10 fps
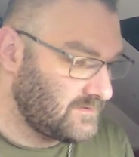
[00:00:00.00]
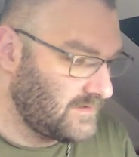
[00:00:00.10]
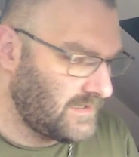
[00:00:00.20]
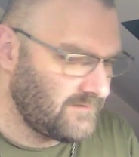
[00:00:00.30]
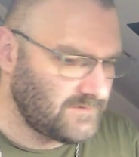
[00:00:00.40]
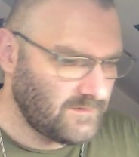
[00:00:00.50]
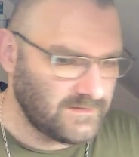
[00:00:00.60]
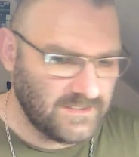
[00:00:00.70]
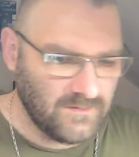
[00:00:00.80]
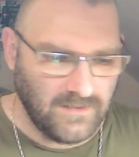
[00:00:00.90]
I have no
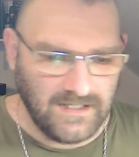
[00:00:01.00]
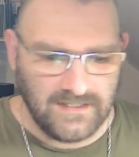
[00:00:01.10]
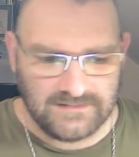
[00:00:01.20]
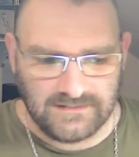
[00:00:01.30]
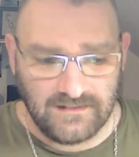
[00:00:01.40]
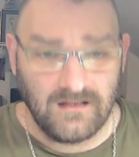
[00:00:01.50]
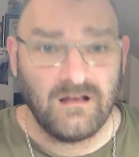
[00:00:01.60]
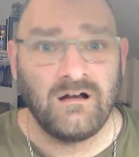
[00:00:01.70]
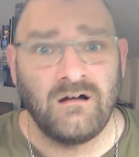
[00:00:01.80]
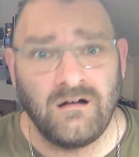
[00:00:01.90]
idea why I said
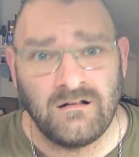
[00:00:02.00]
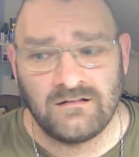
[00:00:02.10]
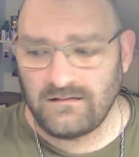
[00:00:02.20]
on